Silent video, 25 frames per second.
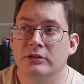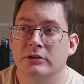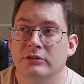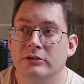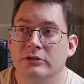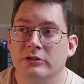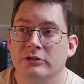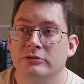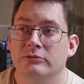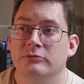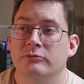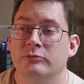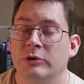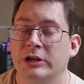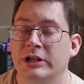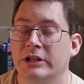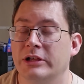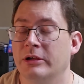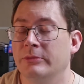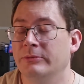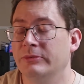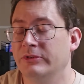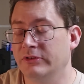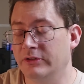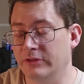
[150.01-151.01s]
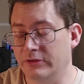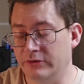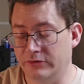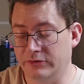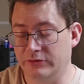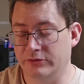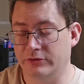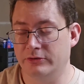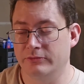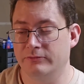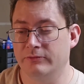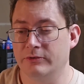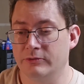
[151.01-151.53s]
Or when it comes to the
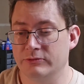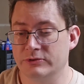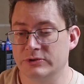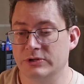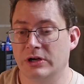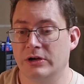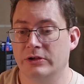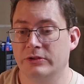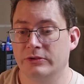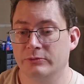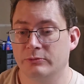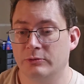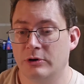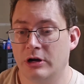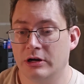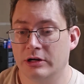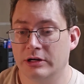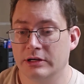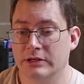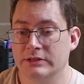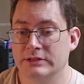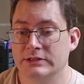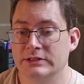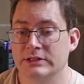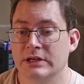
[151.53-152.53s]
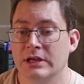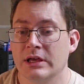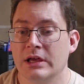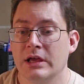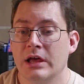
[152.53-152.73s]
servos on the rockets,